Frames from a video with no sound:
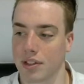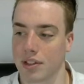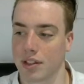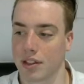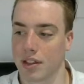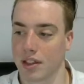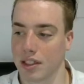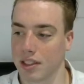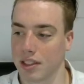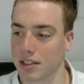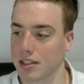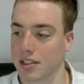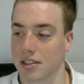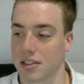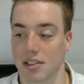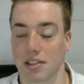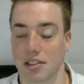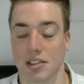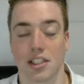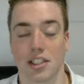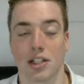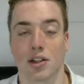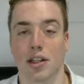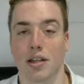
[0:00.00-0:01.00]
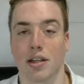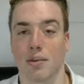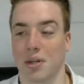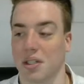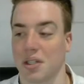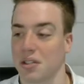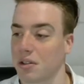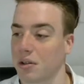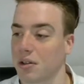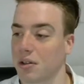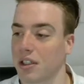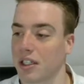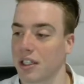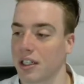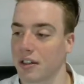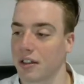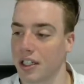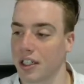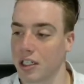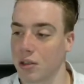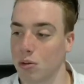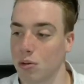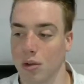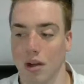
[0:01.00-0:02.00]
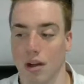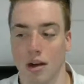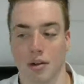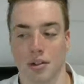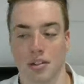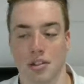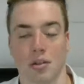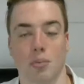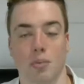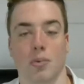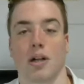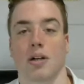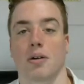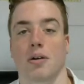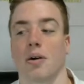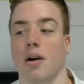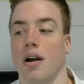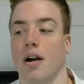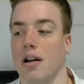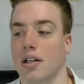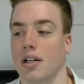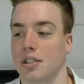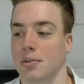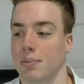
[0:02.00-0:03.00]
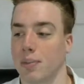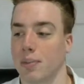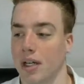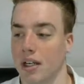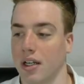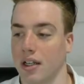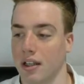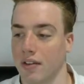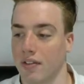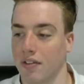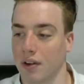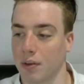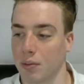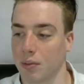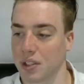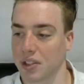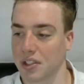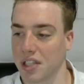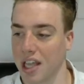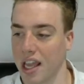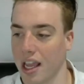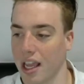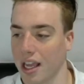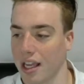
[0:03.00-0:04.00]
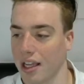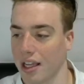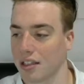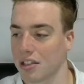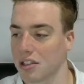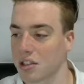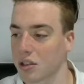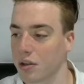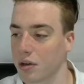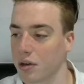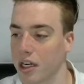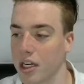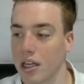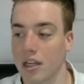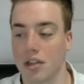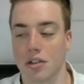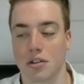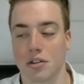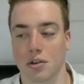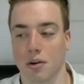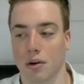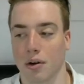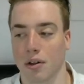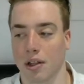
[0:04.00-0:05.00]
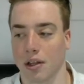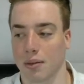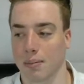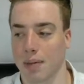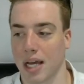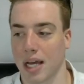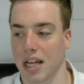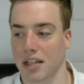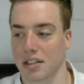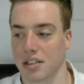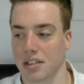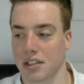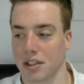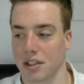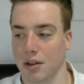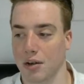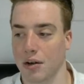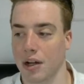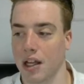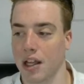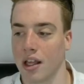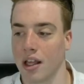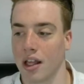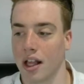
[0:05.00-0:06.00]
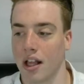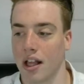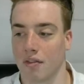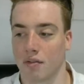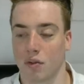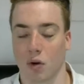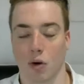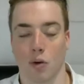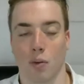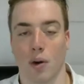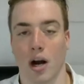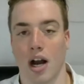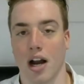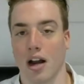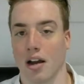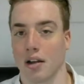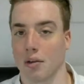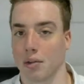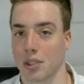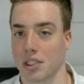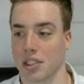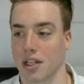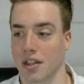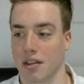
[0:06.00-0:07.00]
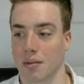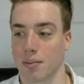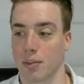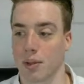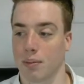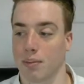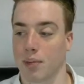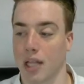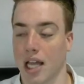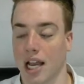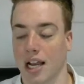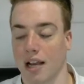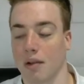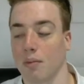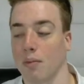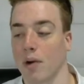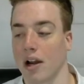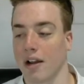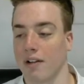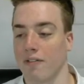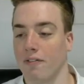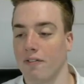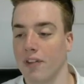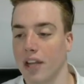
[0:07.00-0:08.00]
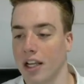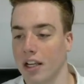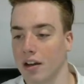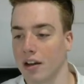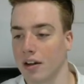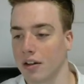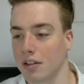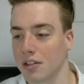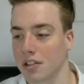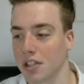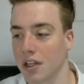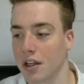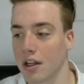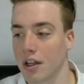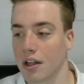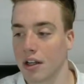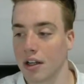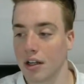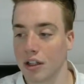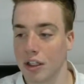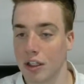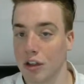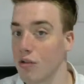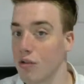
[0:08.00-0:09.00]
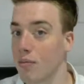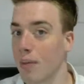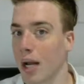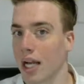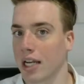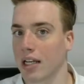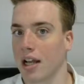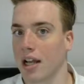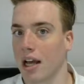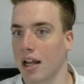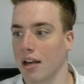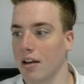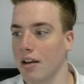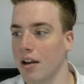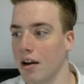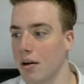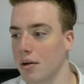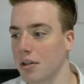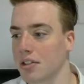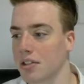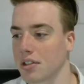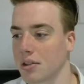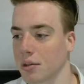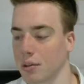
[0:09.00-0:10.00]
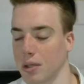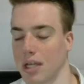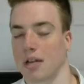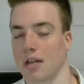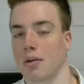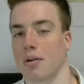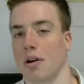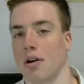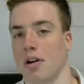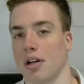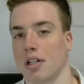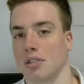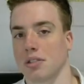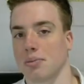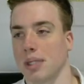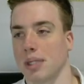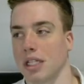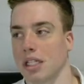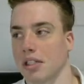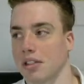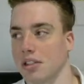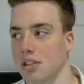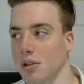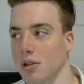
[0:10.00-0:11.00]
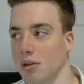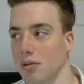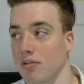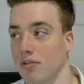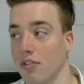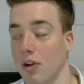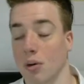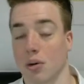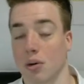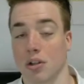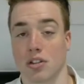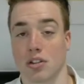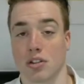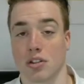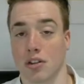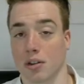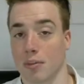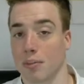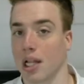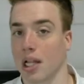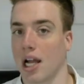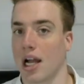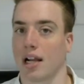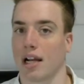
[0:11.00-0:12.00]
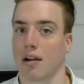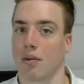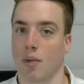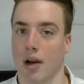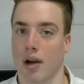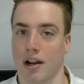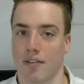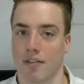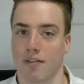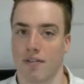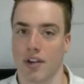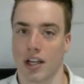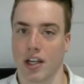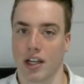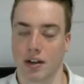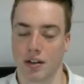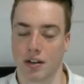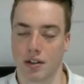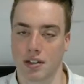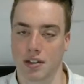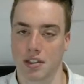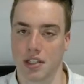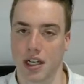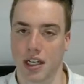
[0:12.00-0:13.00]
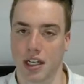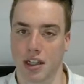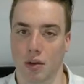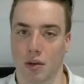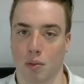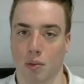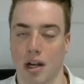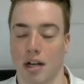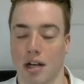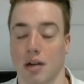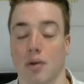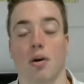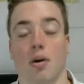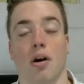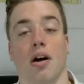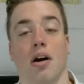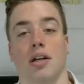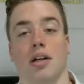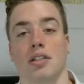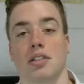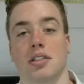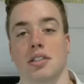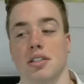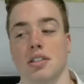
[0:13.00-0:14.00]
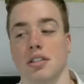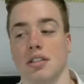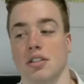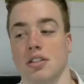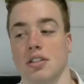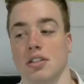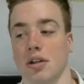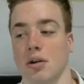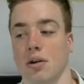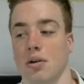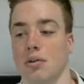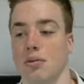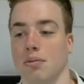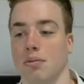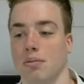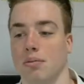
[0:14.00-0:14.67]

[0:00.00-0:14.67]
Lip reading: this is a still image, so clearly you notice the red cross, but if it was a screen scrolling past you, and for a while it was nothing but black and white figures, you might not notice the red cross because you're focused on the black and white figures, and the red cross is so